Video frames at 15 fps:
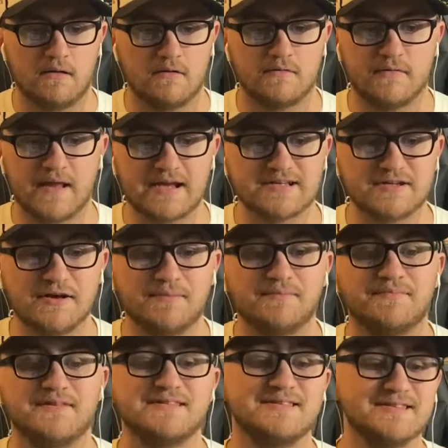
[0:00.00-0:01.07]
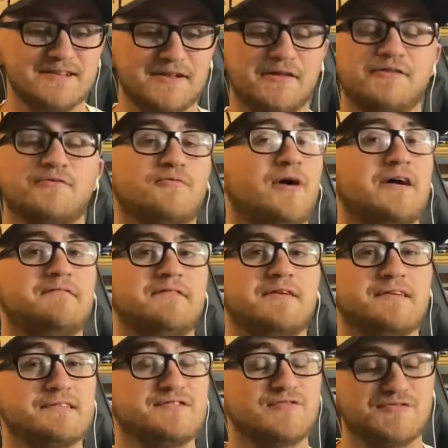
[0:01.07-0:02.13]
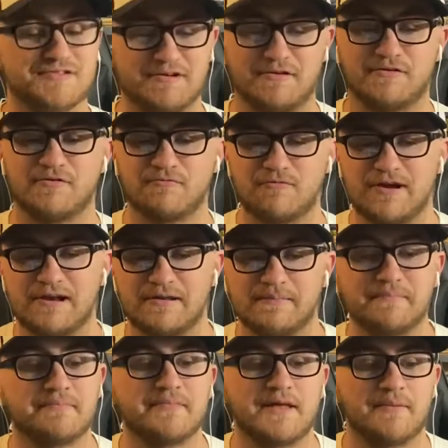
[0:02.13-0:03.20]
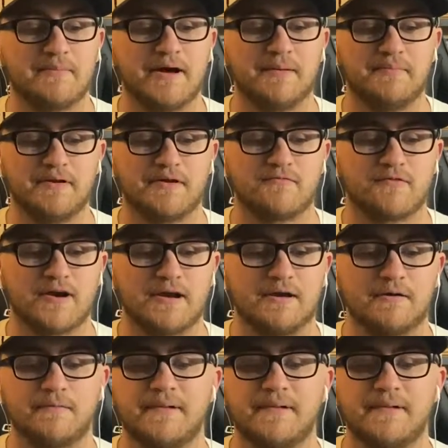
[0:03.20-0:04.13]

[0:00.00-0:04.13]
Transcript: Next up, this is another one. I feel like this one's underrated, in my opinion, right here.